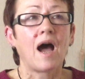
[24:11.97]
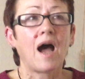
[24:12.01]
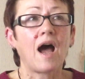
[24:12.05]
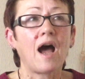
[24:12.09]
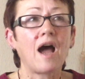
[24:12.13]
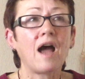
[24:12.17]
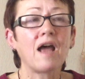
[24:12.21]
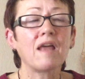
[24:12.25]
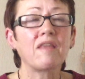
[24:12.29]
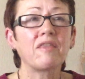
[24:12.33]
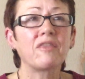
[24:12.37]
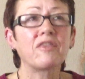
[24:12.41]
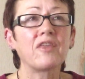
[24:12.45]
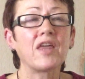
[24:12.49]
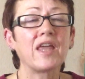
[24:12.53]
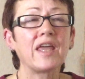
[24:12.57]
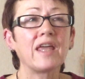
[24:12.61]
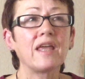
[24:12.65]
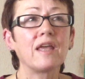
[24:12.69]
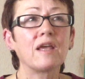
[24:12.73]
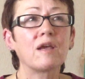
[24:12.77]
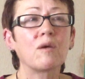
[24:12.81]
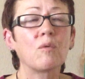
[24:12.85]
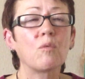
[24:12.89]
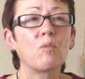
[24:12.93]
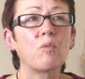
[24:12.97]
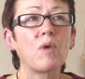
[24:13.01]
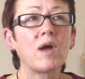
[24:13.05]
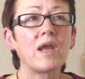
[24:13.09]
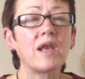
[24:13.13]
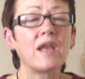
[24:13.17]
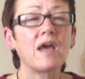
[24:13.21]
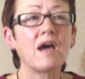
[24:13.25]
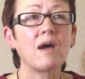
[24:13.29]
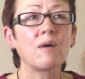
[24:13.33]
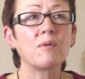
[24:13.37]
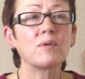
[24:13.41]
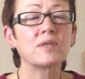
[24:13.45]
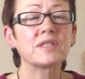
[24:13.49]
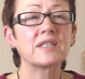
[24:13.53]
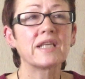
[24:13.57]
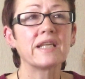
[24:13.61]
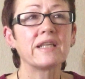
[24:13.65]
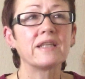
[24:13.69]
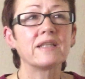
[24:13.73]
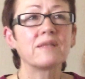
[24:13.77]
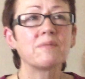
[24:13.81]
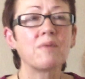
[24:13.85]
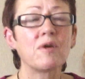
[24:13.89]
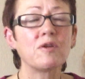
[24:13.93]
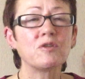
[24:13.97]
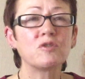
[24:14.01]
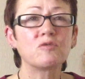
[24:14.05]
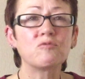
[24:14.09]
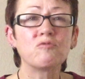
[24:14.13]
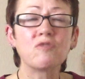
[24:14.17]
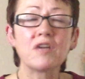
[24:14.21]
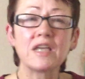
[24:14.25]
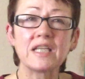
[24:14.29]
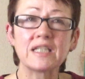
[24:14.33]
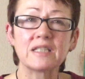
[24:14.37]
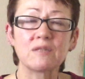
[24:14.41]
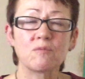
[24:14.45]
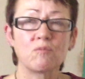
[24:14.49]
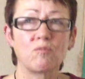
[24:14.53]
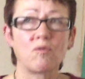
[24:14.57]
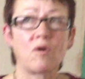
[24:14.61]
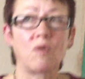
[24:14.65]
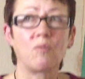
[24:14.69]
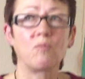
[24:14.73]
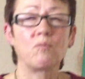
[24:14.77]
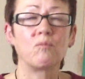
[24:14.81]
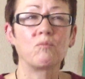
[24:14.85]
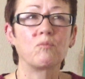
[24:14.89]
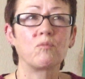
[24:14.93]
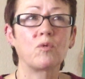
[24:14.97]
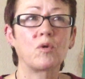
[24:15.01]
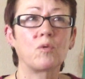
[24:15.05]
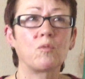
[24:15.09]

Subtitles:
I think when I was in the most recent one,